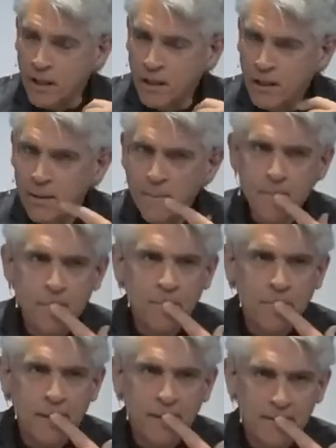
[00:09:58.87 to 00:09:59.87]
Well,
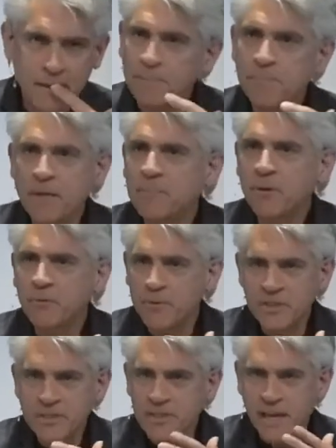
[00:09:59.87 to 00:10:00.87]
some
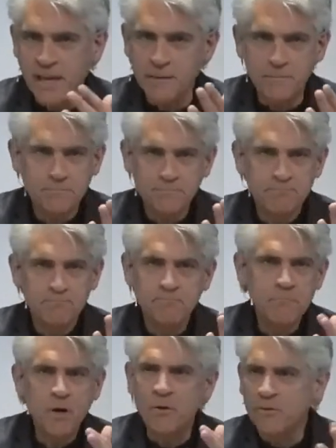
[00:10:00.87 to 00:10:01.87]
people would say,
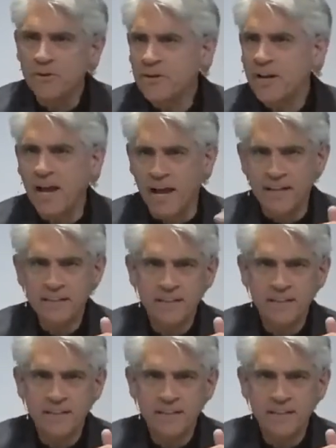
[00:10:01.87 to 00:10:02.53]
no, they're